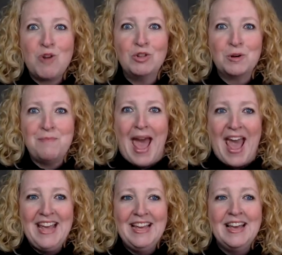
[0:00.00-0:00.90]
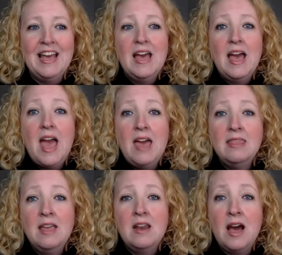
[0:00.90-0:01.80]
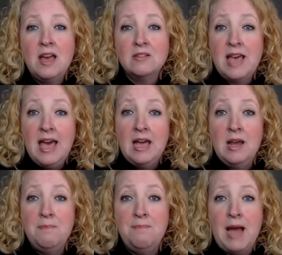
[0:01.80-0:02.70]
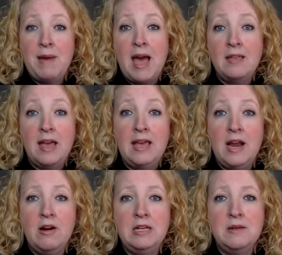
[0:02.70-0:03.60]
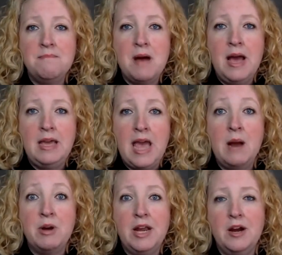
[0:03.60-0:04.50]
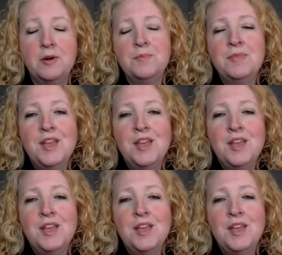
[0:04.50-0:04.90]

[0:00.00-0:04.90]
bag, and then I also had a backpack that carried my camera gear.